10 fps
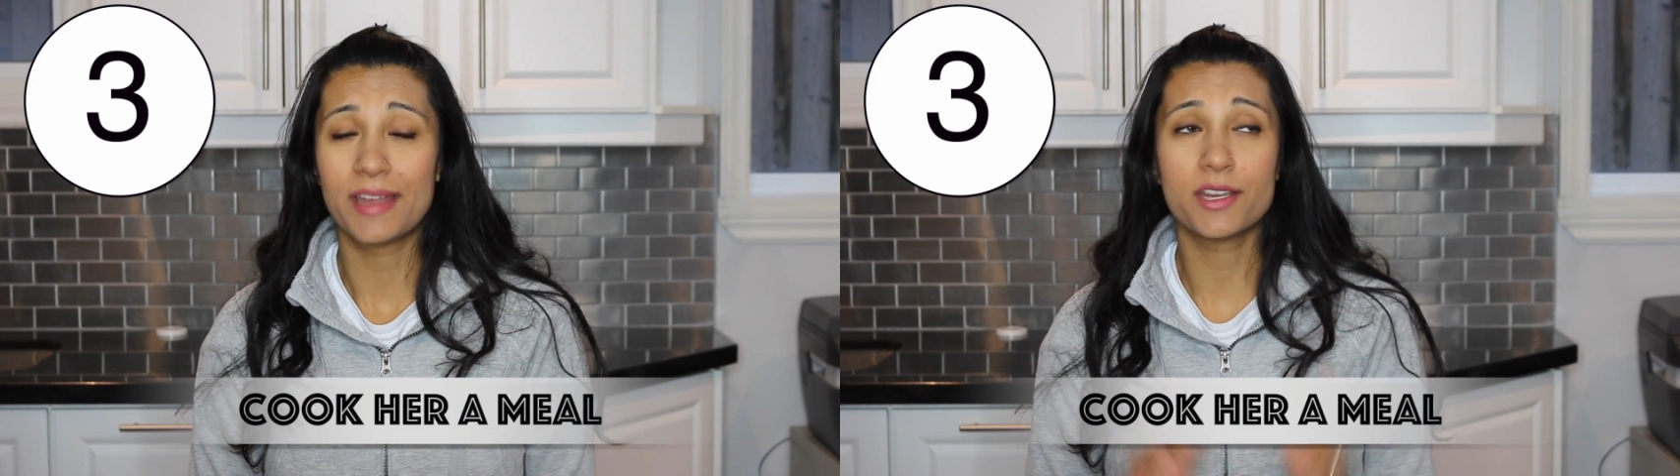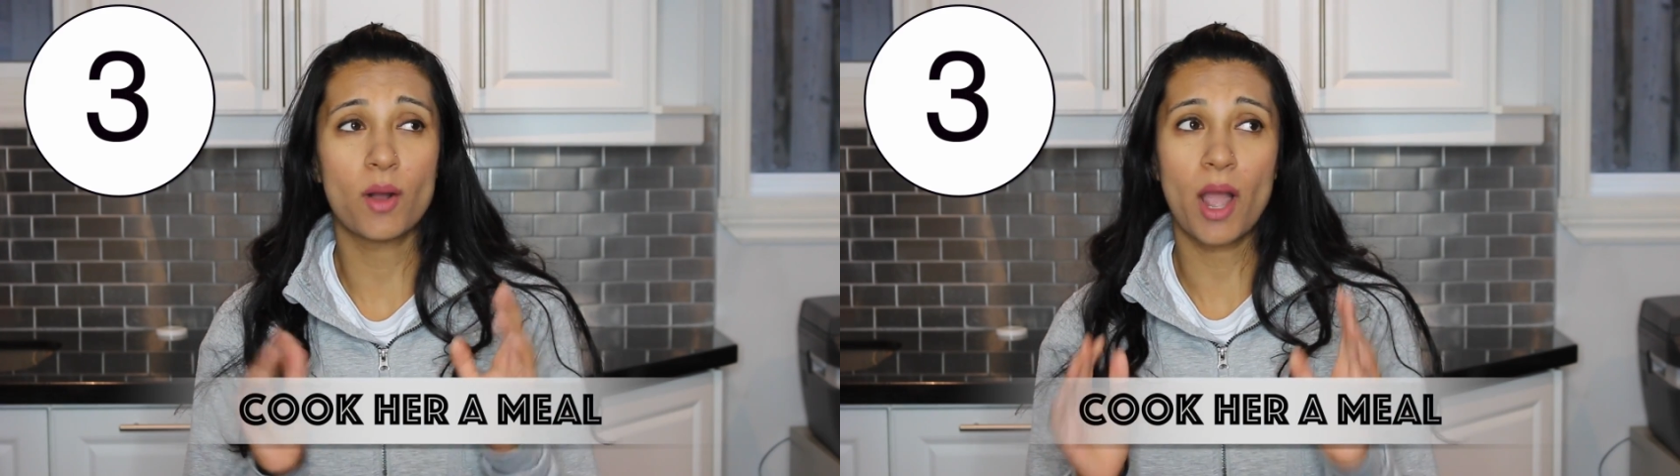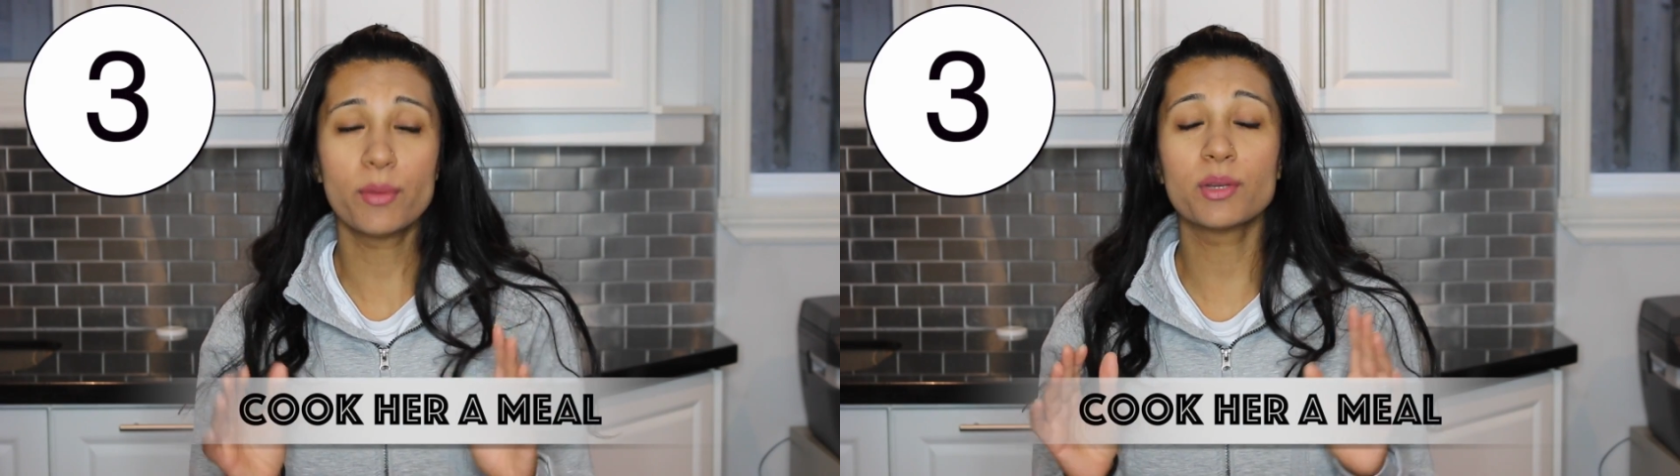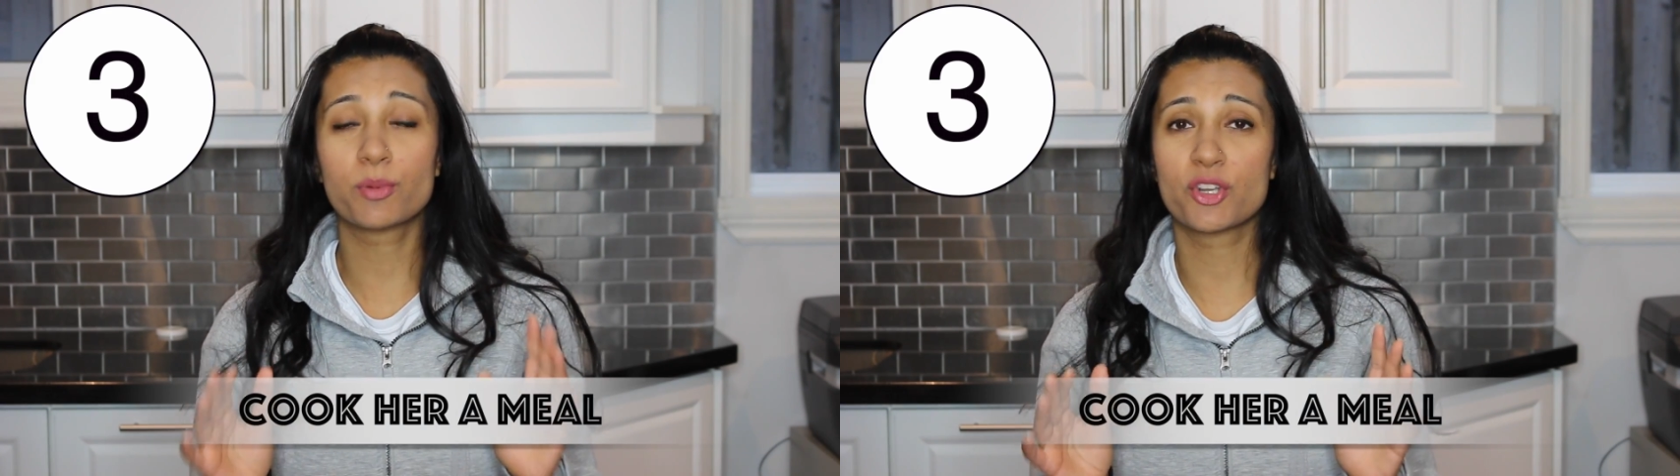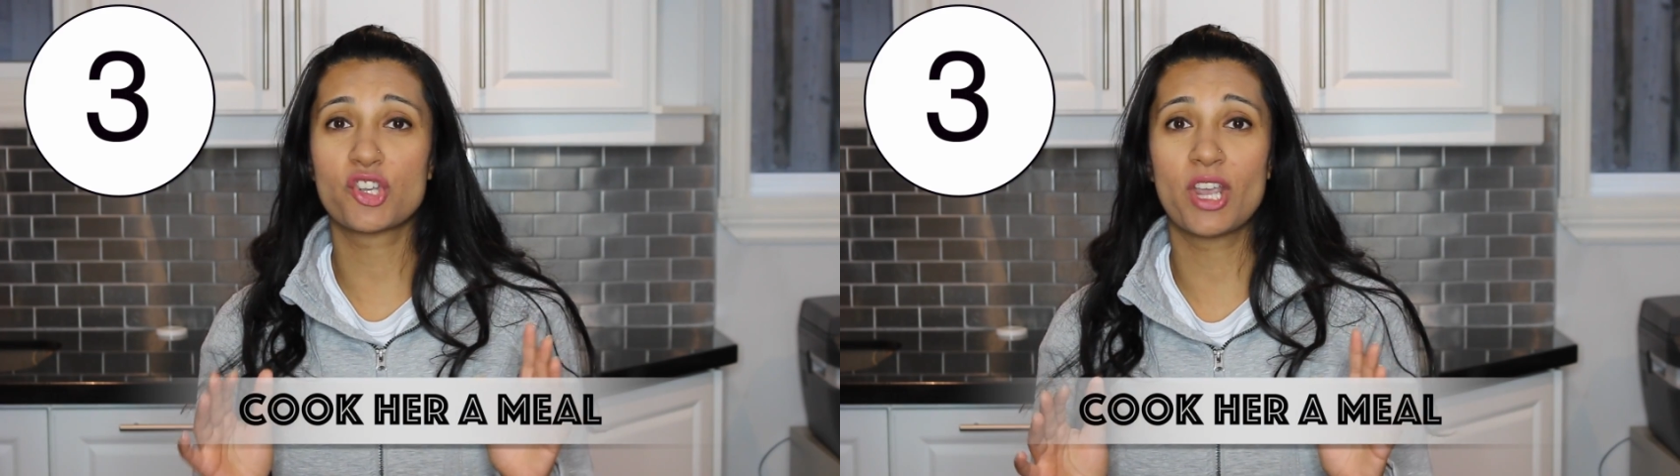Now, I would
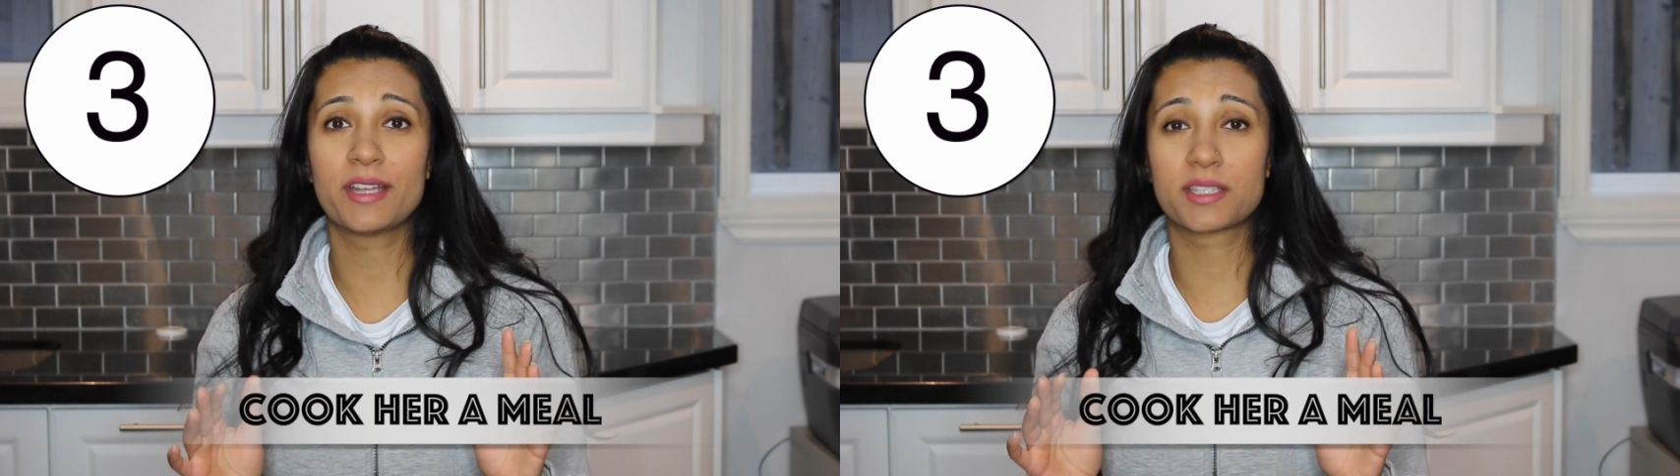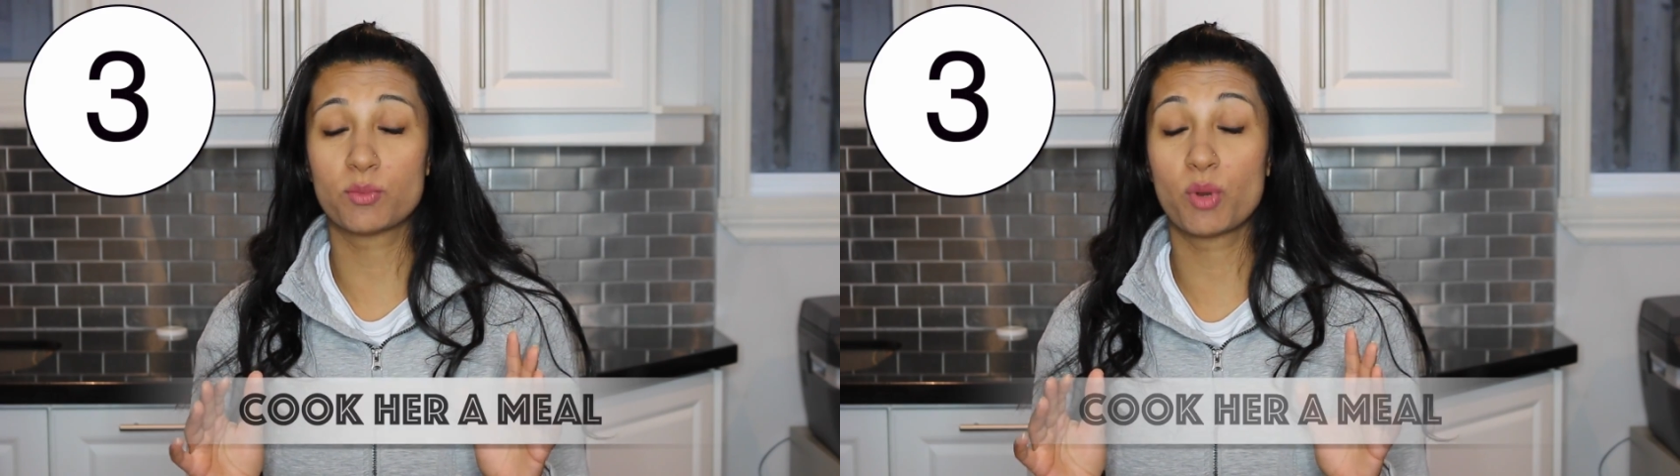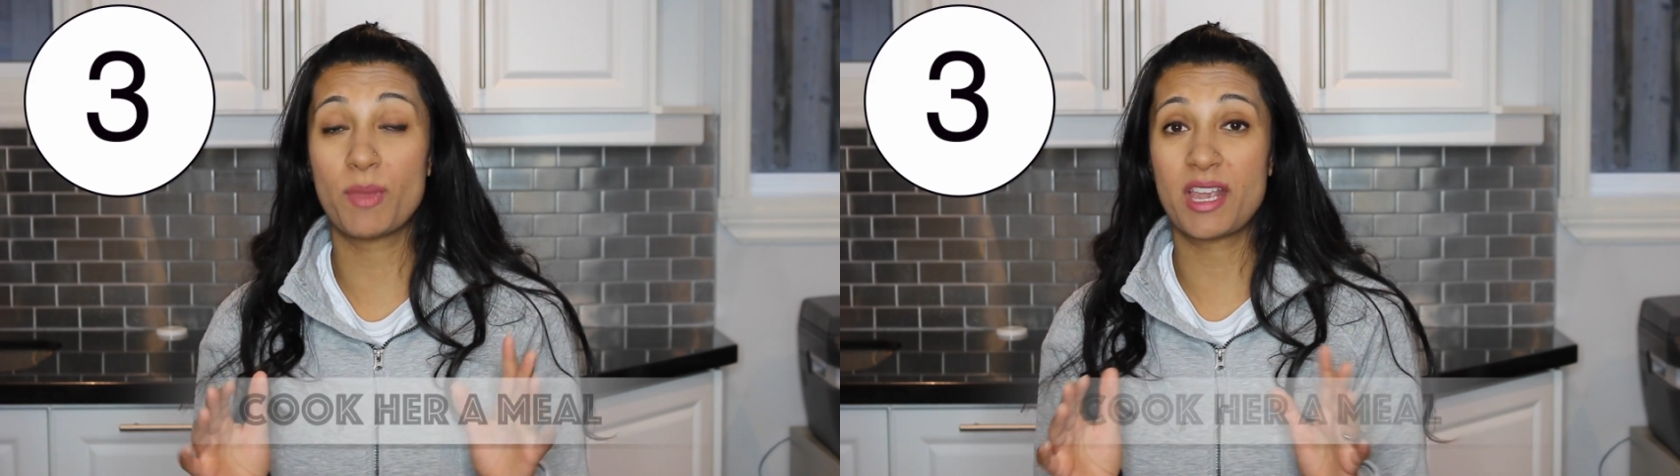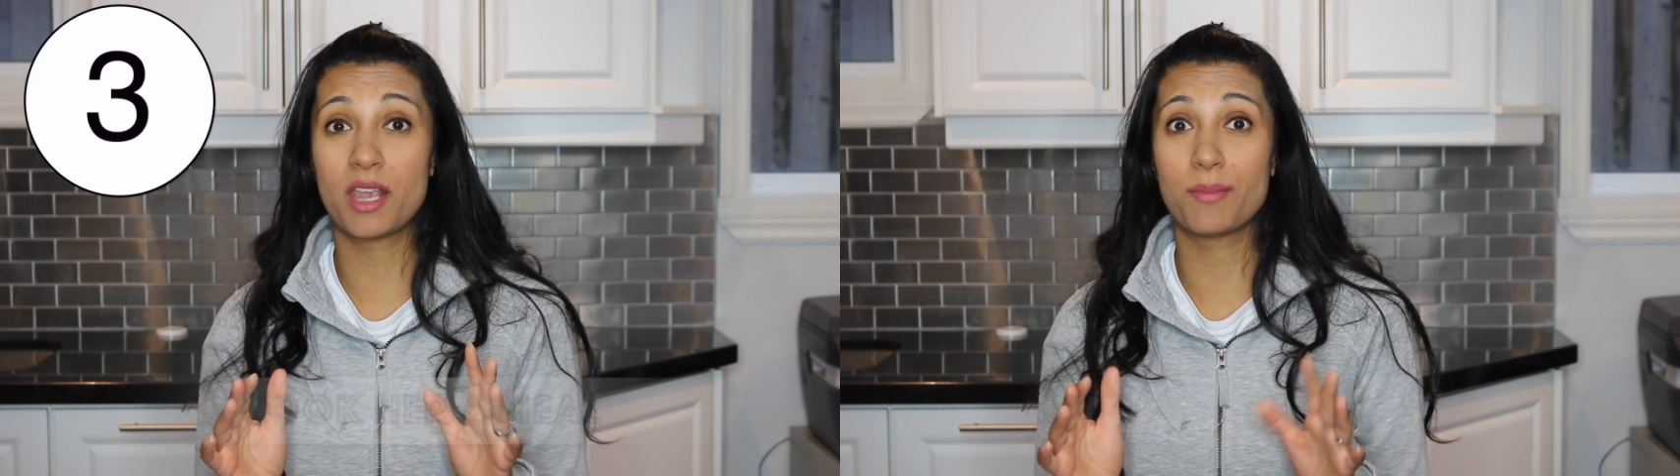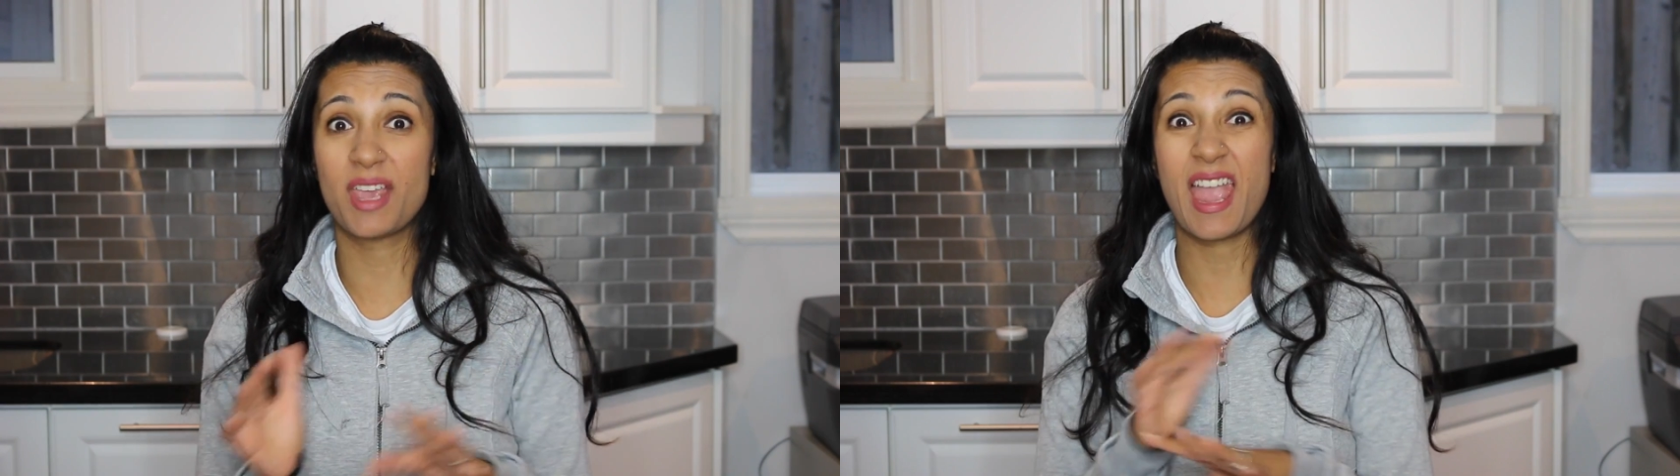appreciate someone
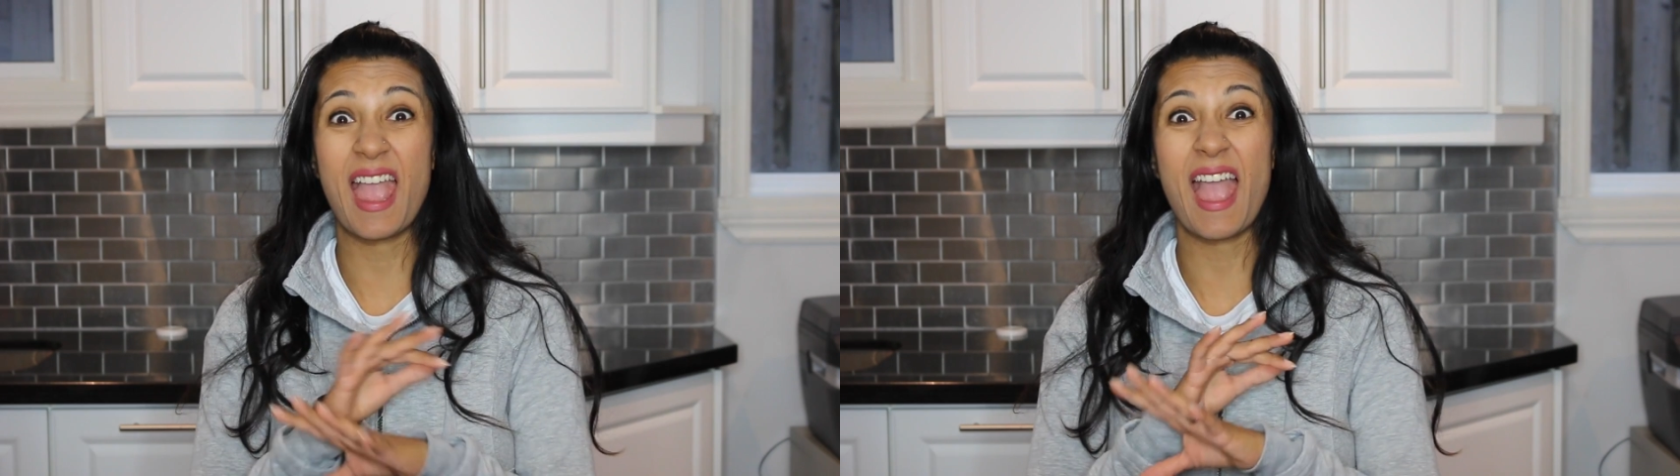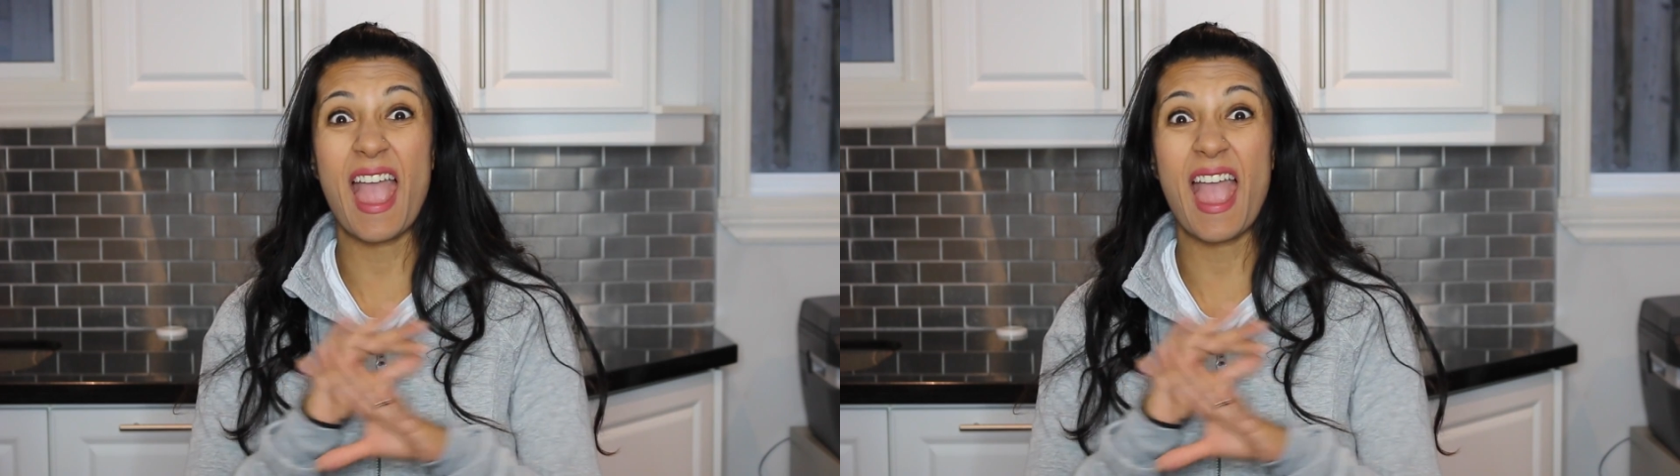making me